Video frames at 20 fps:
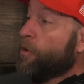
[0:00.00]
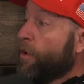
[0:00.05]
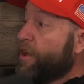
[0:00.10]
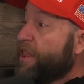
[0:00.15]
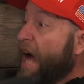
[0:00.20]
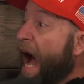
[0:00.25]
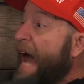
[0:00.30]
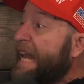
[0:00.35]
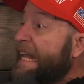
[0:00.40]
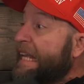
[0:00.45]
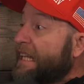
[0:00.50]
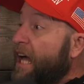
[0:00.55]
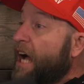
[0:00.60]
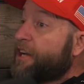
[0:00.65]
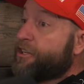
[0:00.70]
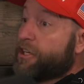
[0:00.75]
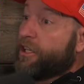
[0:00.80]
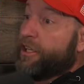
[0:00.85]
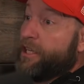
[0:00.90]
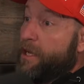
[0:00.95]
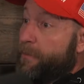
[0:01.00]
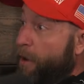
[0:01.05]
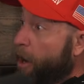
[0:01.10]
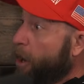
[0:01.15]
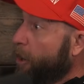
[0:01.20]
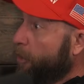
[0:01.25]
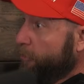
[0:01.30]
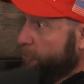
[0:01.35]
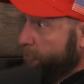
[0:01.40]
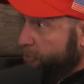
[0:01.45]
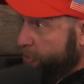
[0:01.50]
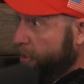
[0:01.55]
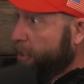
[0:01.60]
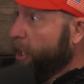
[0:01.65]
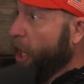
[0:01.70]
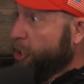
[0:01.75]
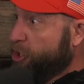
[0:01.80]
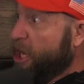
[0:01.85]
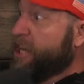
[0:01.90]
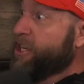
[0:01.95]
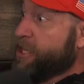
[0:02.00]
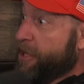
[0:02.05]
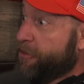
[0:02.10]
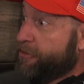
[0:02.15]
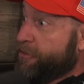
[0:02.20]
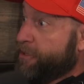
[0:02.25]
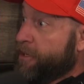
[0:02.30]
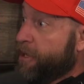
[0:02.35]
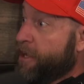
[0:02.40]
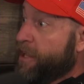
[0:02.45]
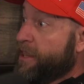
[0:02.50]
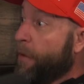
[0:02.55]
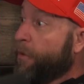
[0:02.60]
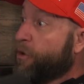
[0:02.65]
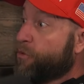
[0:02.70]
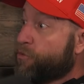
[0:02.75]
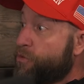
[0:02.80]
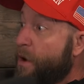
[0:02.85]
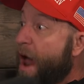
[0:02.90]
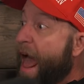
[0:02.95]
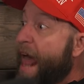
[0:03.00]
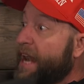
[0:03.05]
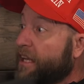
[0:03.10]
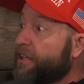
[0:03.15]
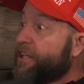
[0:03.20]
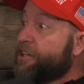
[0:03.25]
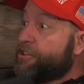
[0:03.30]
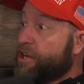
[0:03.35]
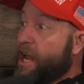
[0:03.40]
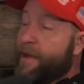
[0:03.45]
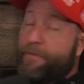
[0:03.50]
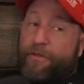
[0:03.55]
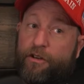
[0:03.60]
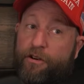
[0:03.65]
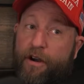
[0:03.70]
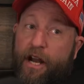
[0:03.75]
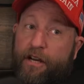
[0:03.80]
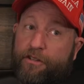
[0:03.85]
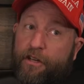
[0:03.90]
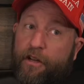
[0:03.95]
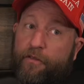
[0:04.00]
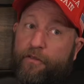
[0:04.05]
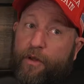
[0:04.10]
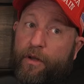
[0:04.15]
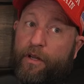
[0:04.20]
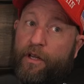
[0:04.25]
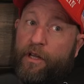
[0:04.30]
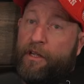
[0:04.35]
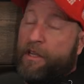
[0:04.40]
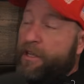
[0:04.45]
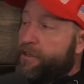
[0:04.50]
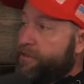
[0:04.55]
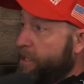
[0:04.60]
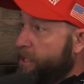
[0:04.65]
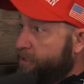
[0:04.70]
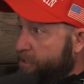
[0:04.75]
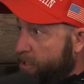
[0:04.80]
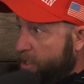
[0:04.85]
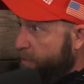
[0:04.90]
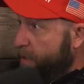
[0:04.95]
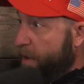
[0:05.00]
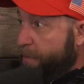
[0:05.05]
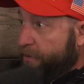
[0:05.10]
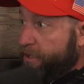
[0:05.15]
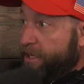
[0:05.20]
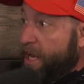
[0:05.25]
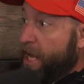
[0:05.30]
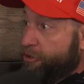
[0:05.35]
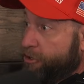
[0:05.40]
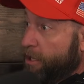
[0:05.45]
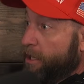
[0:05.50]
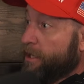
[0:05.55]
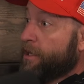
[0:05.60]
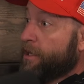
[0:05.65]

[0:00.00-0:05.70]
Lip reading: ideologically opposed agendas that would radically shape the direction of the citizens, the people in the nation.